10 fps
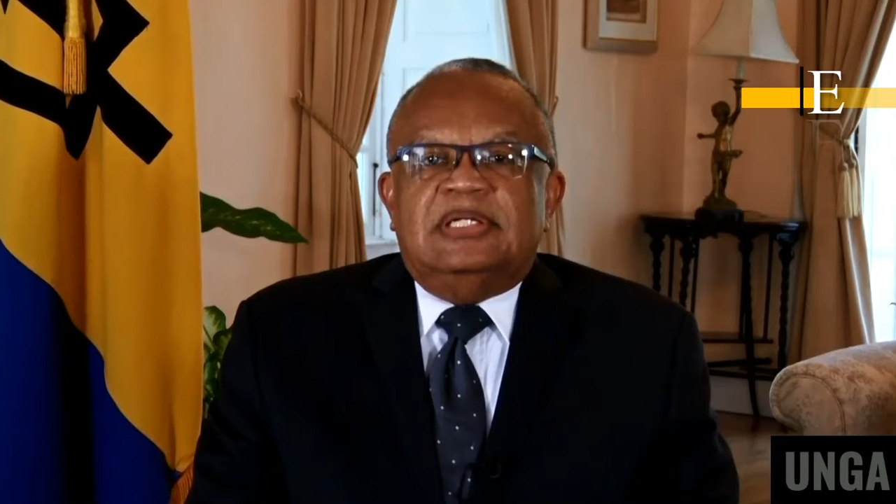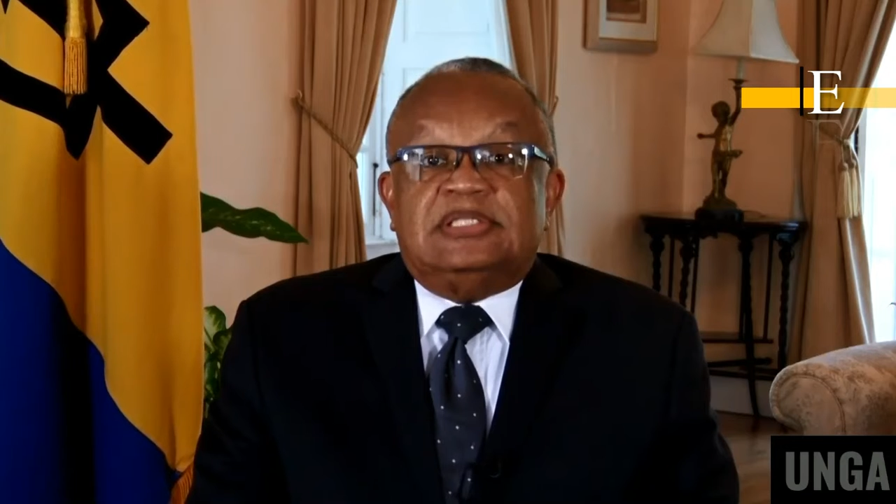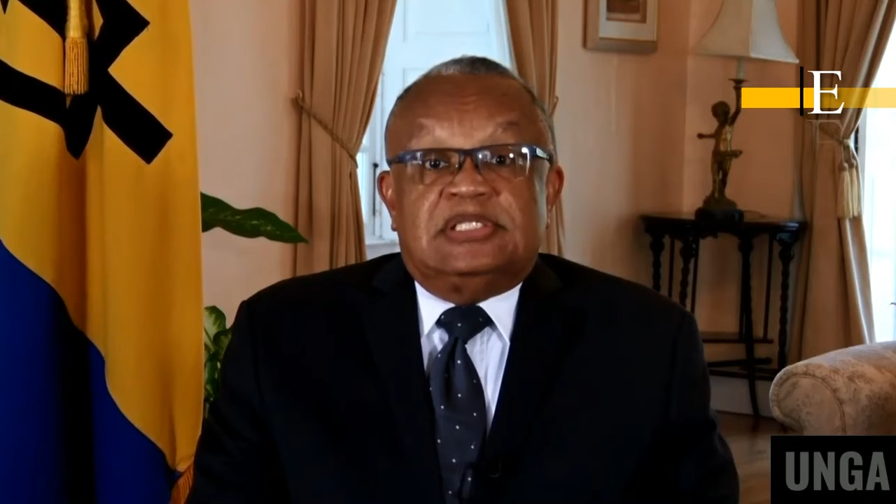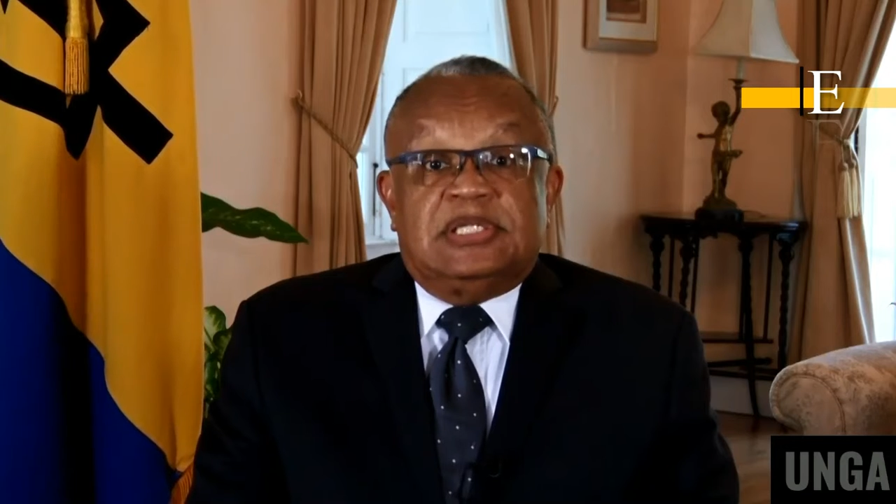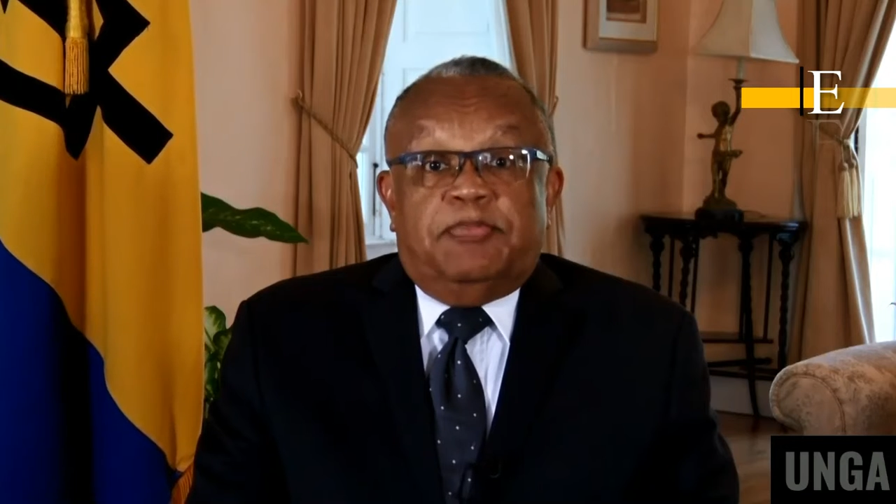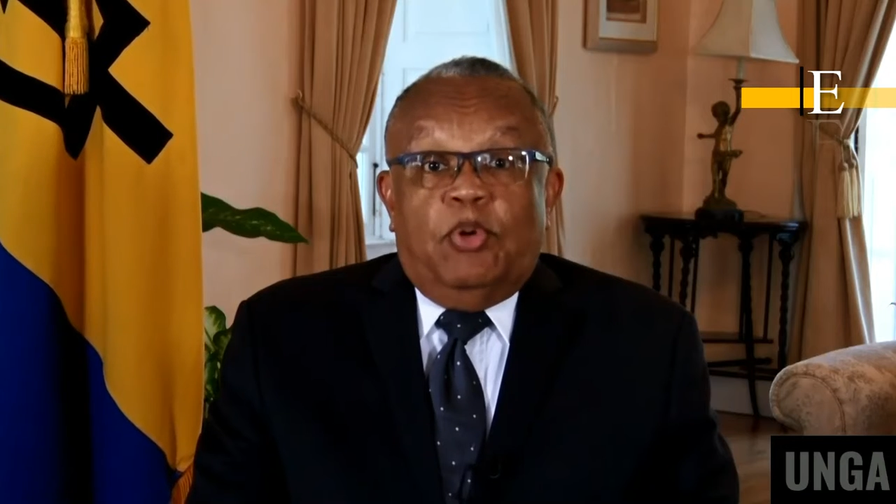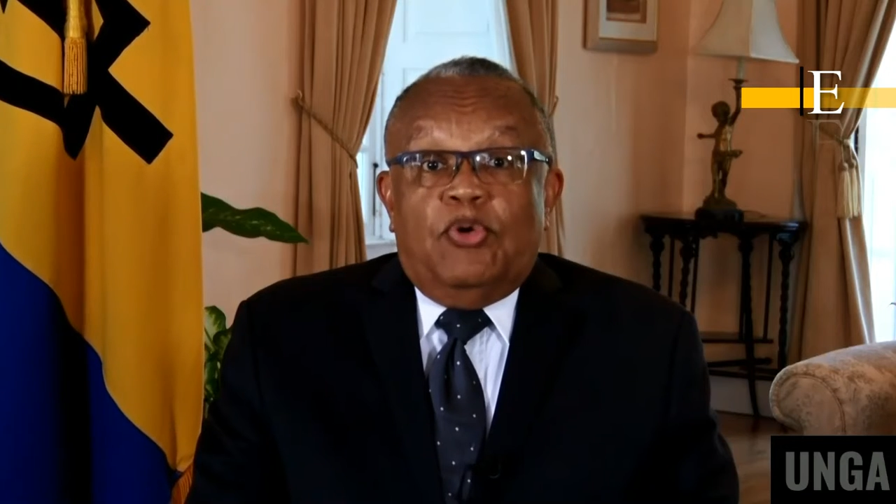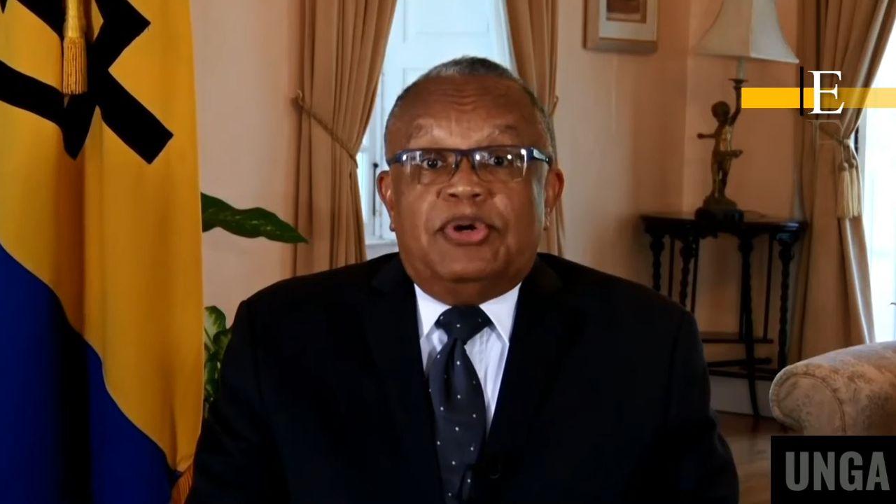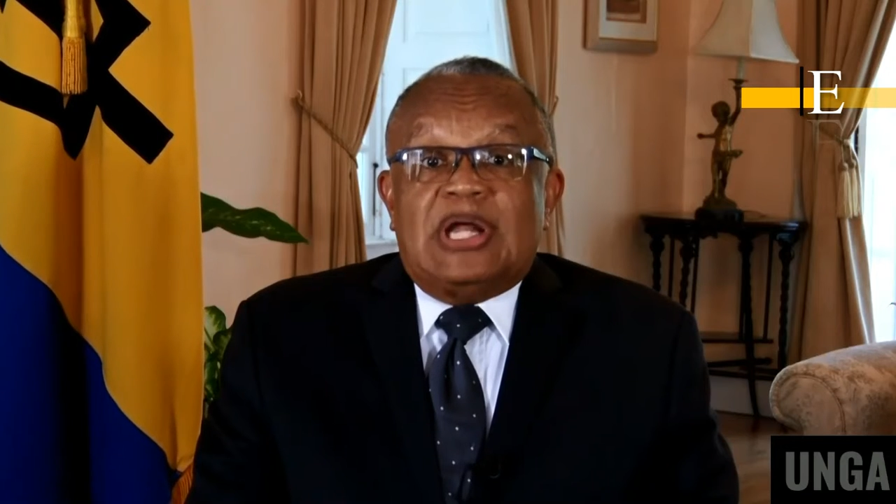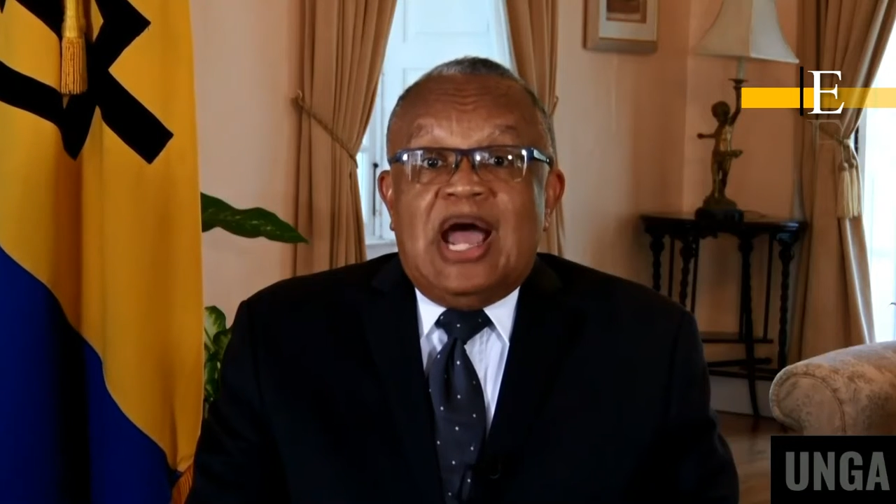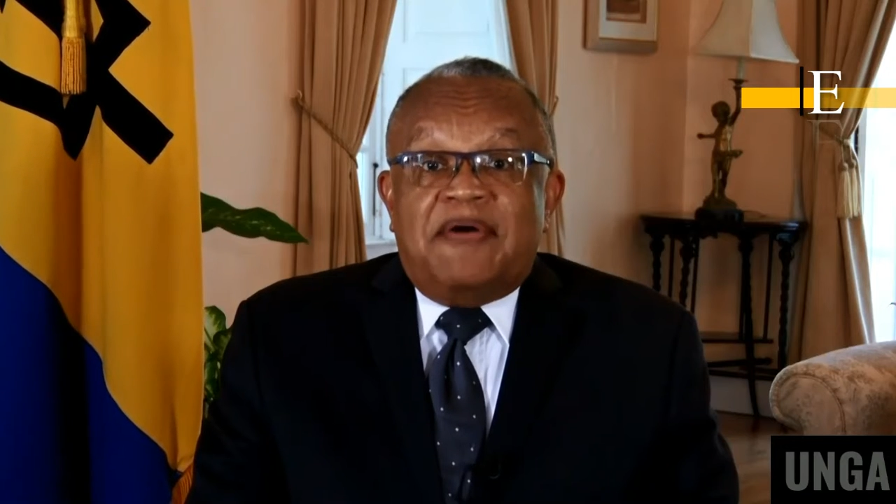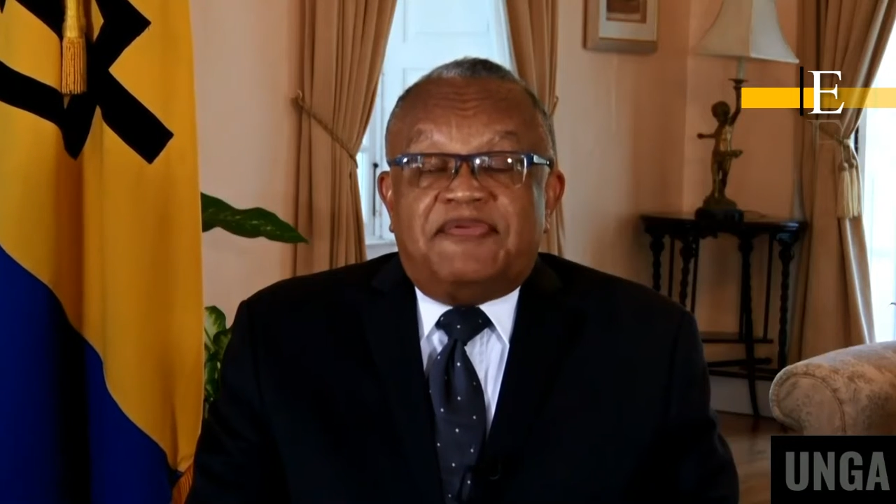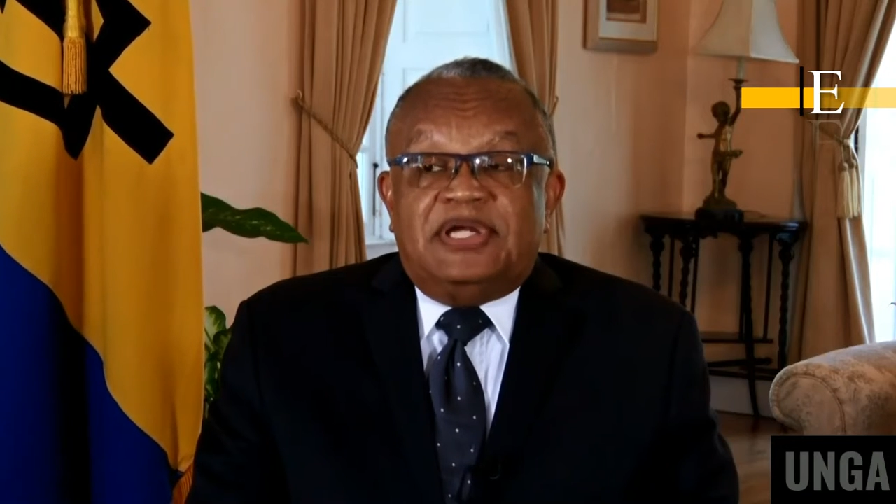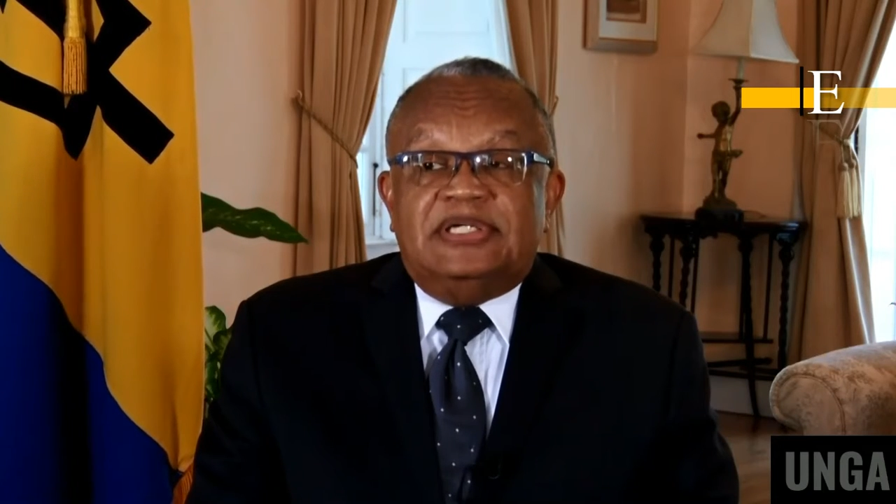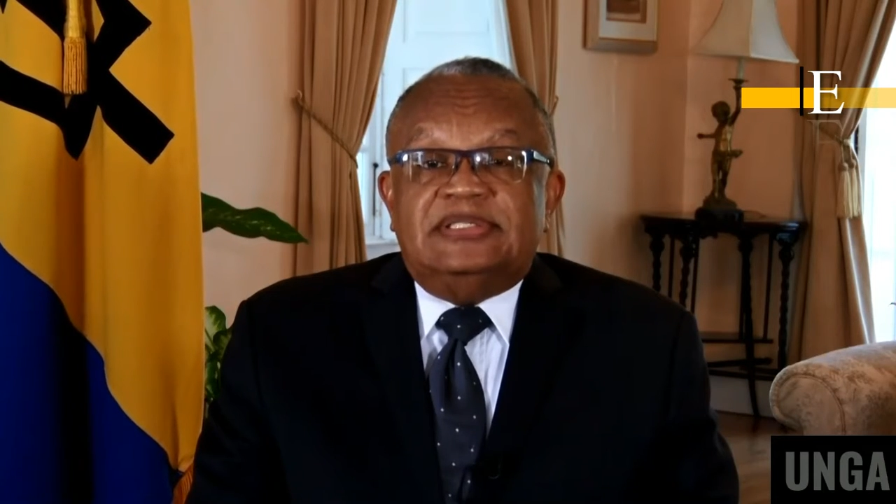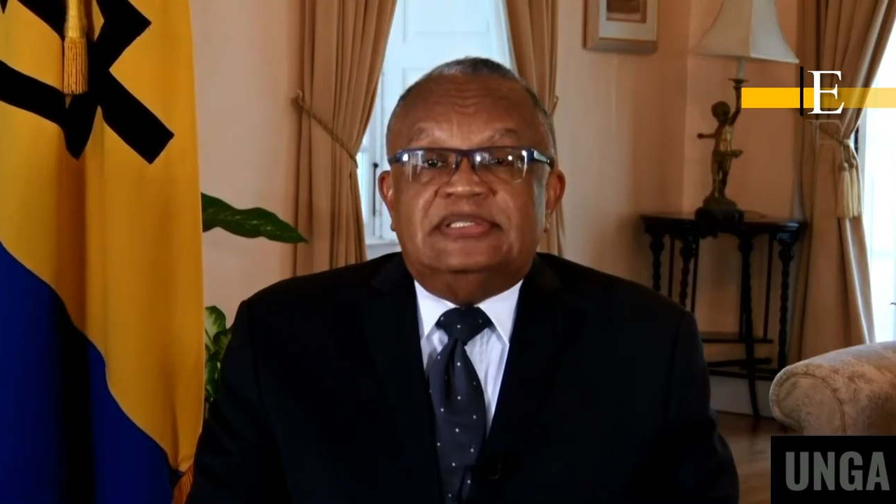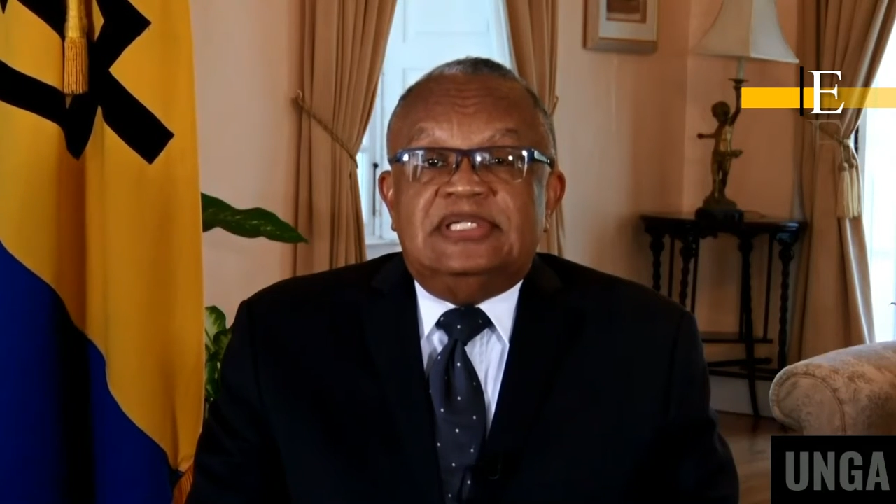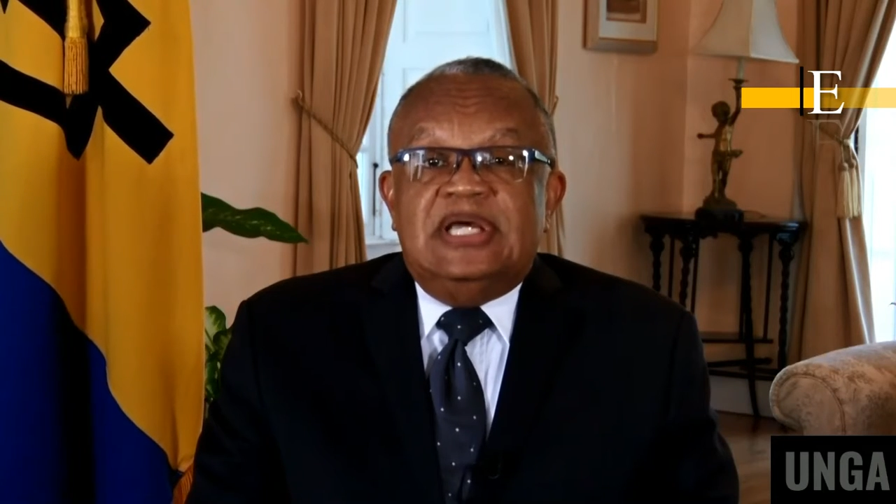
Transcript: to support African,